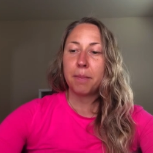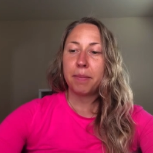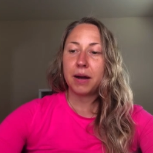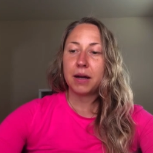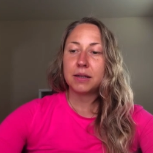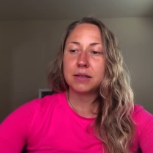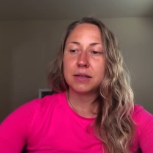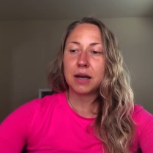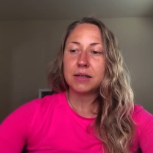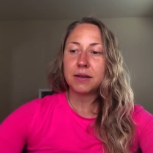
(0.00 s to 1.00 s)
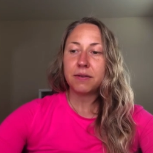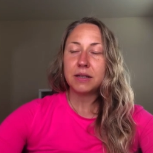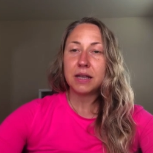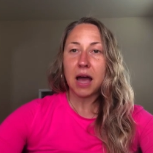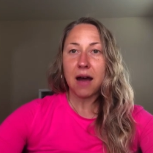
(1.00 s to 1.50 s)
but I
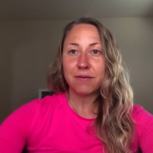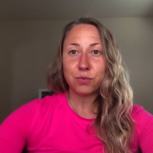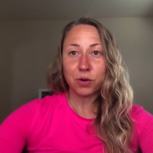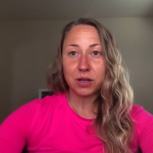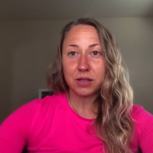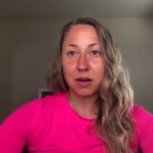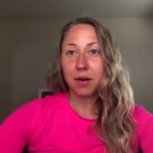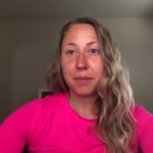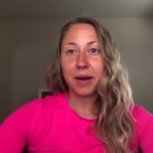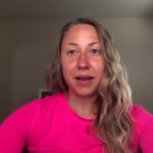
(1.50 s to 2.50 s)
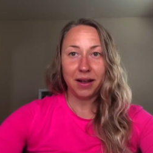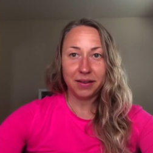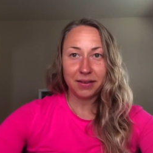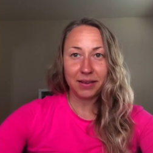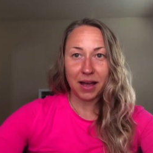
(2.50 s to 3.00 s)
definitely have worked on my
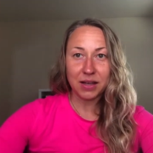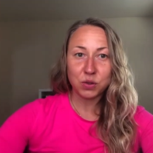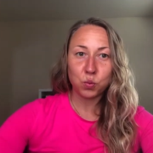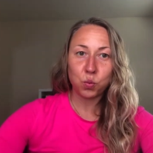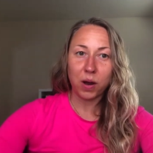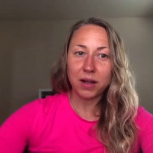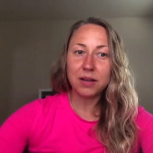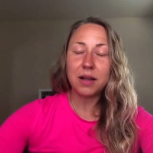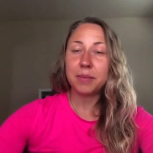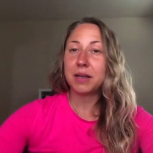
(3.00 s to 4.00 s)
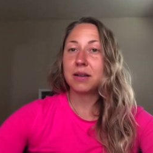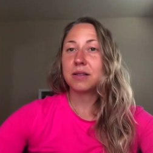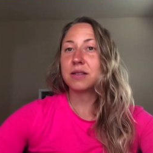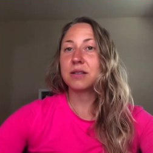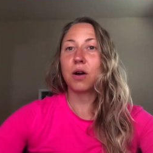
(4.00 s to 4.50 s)
health as well. I mean,
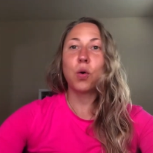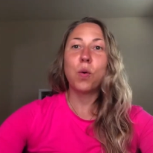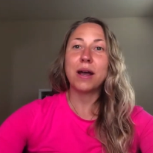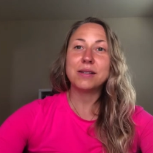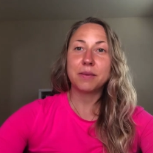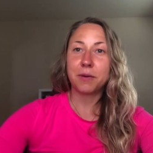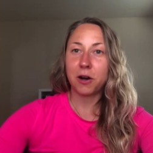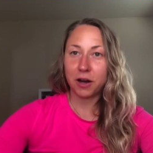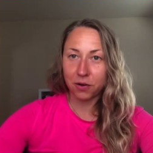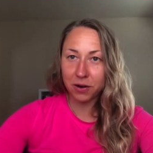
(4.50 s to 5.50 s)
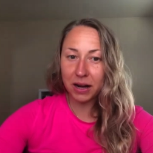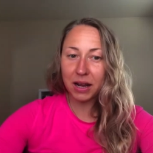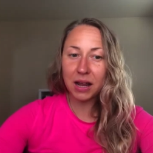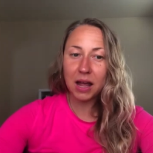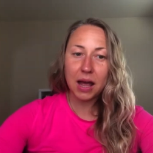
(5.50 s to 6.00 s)
it's always a
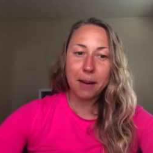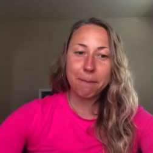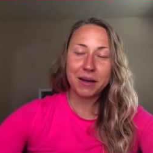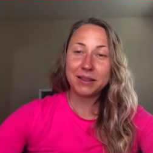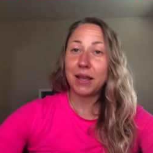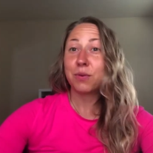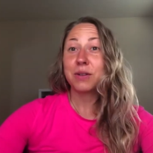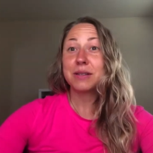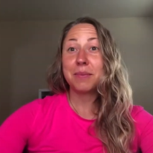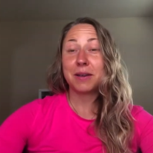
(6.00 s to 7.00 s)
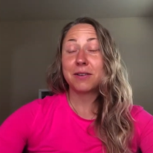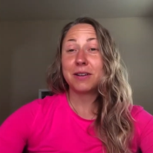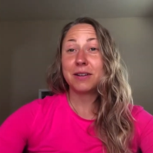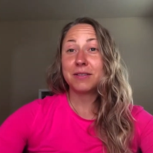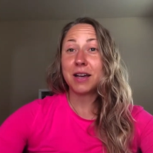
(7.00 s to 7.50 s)
priority, but there was a
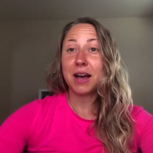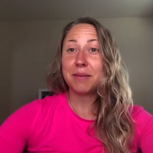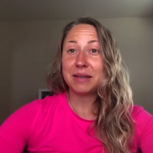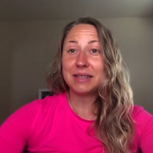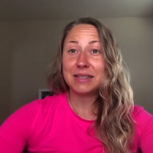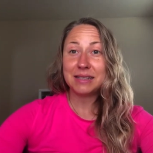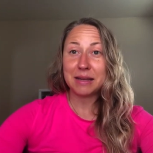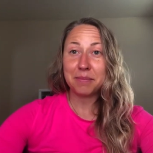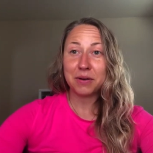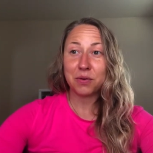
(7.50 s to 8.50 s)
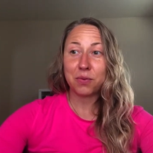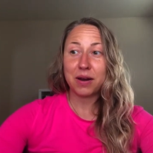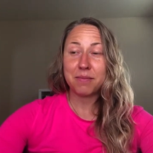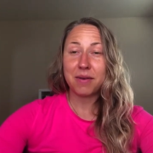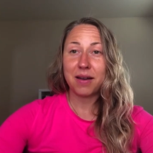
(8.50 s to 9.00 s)
period of time in December
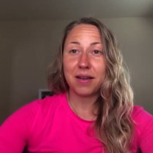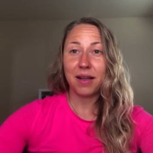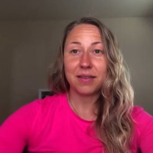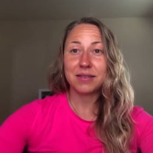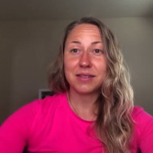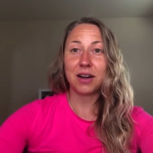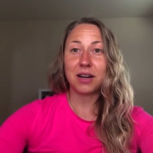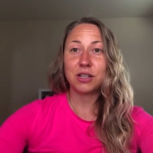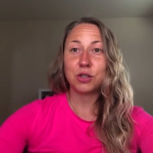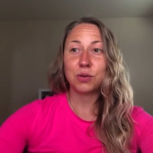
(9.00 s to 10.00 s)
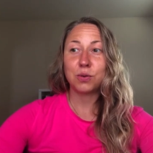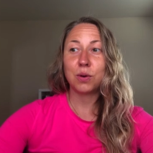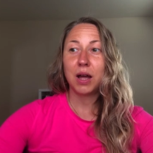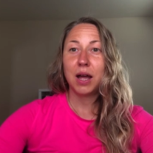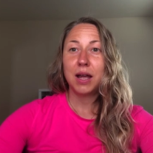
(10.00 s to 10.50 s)
when my health started to
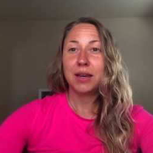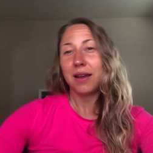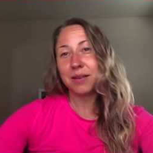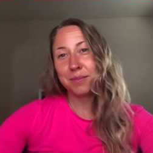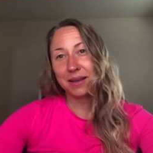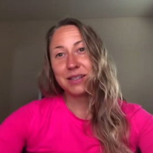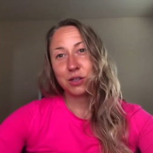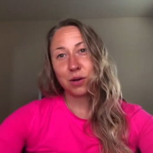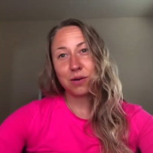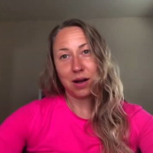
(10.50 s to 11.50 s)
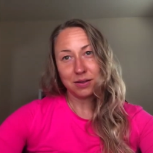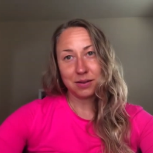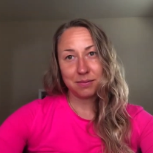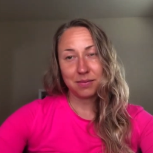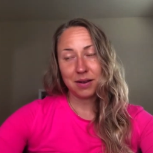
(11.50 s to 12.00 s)
not be so
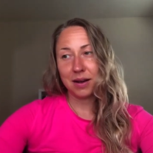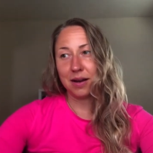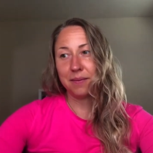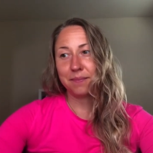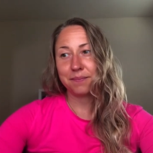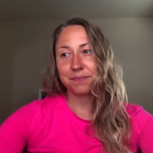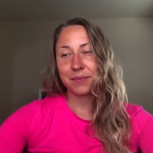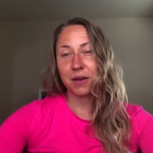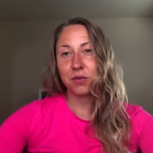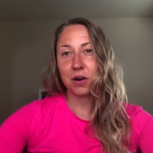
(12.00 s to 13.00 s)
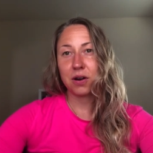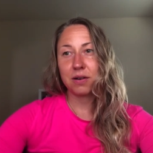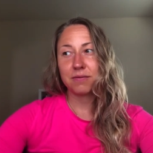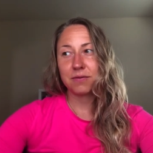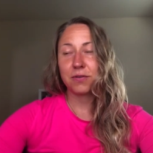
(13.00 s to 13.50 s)
awesome um,
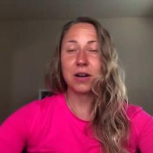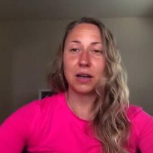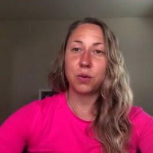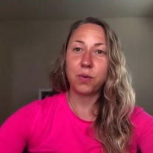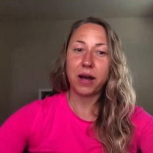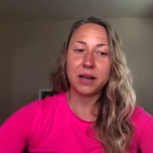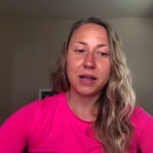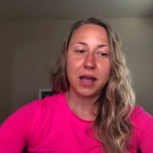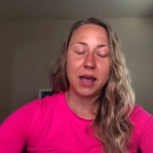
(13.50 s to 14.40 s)
for, for a little while.